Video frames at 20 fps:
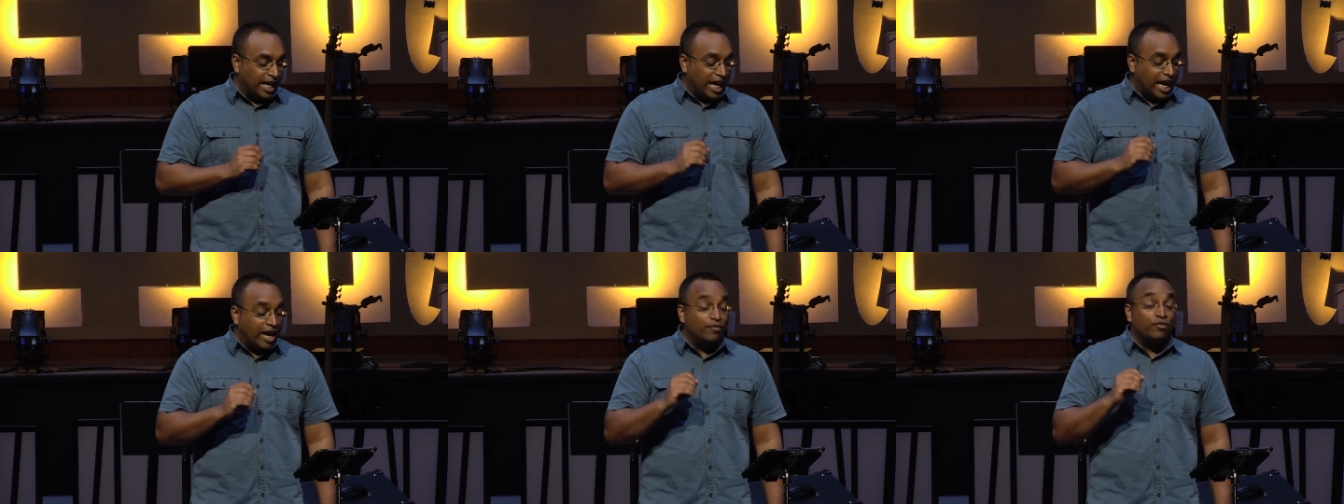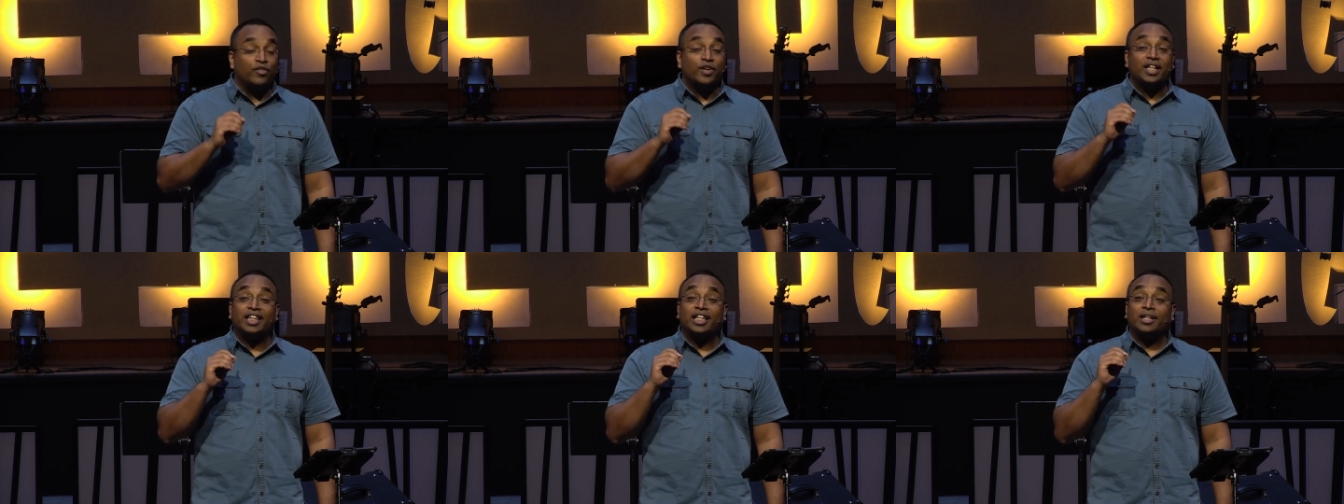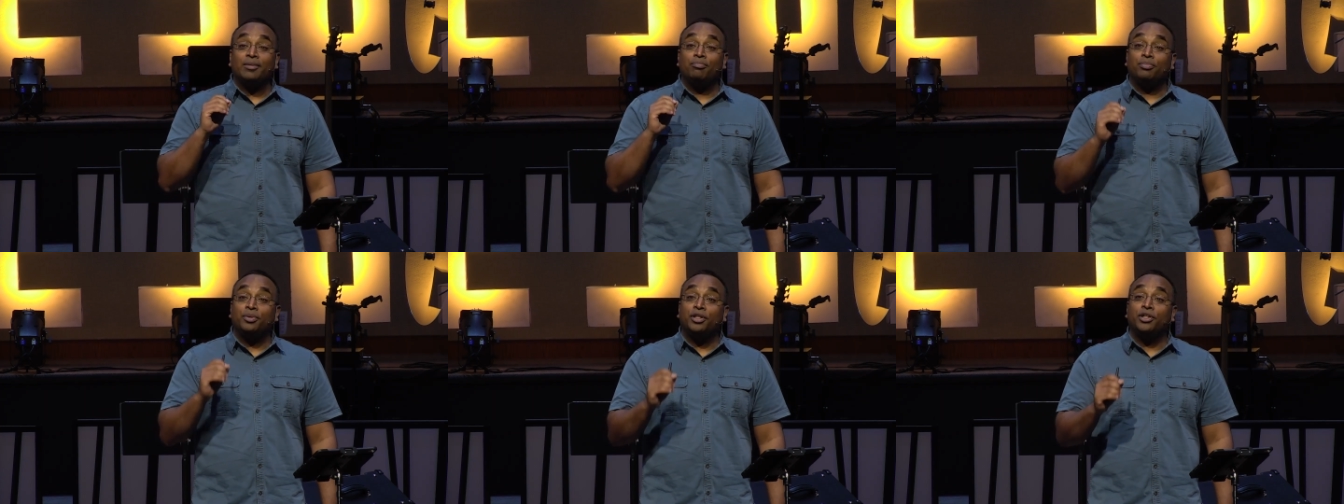
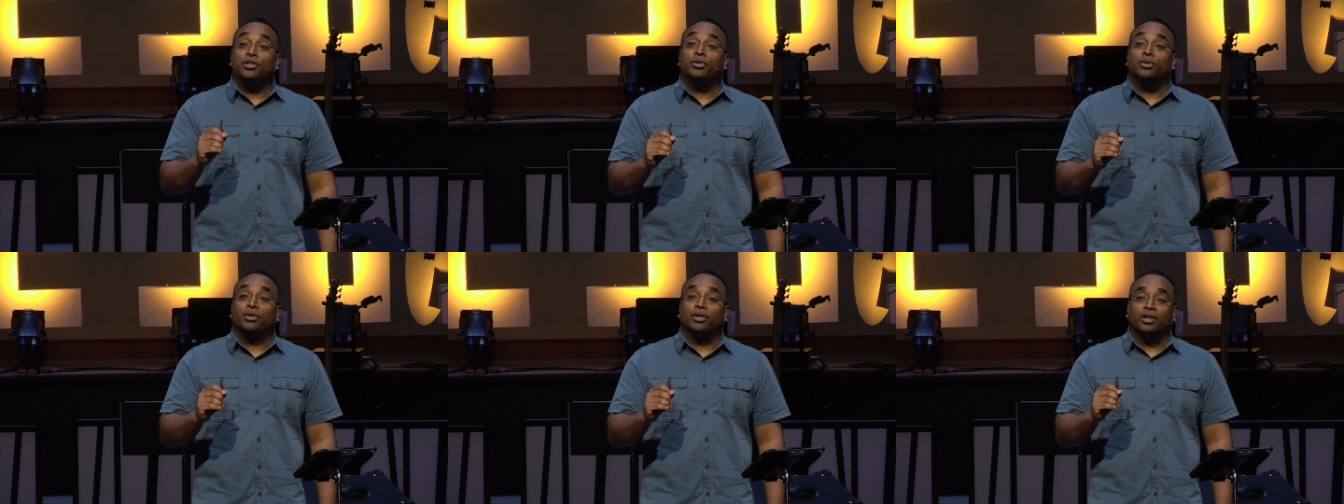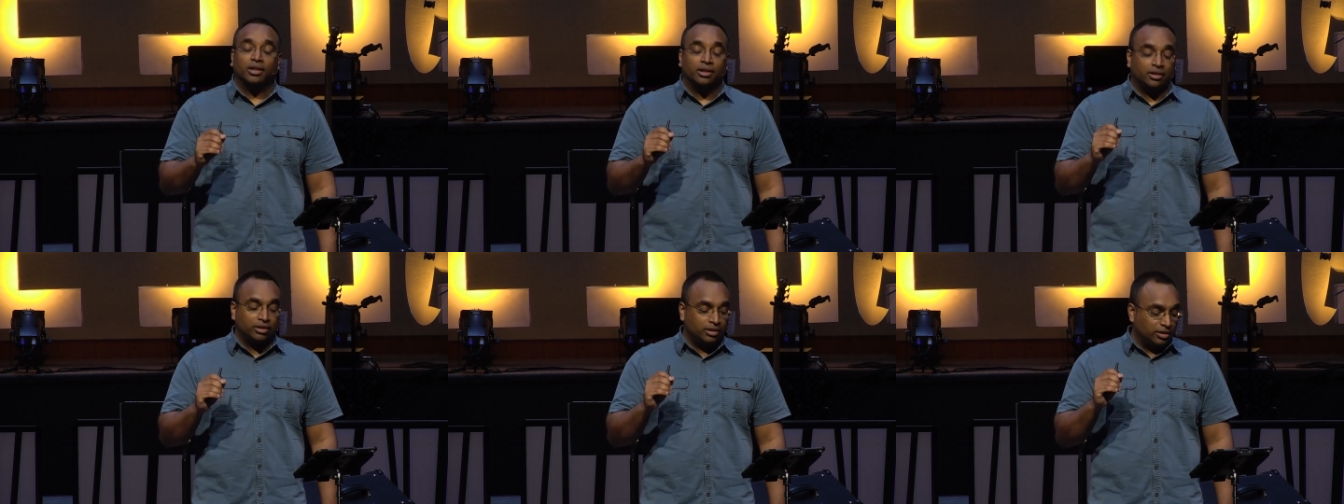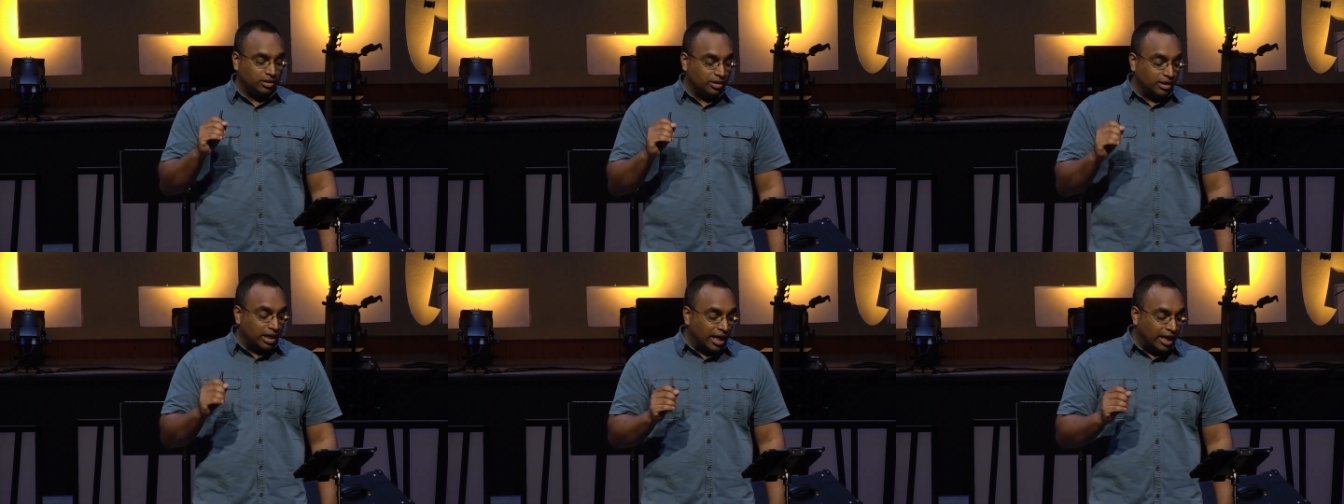everything pure
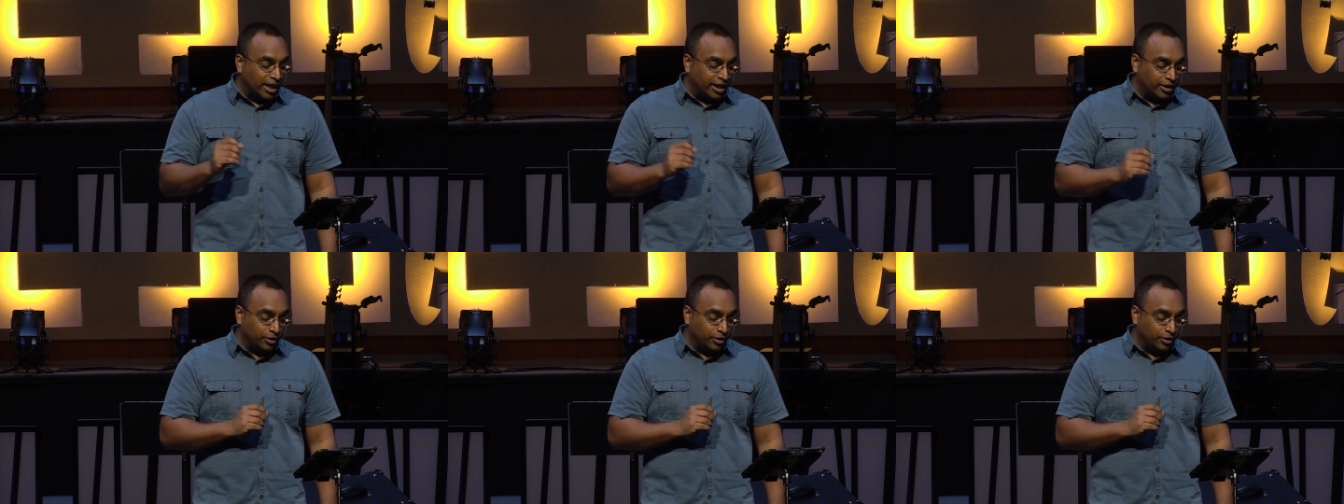I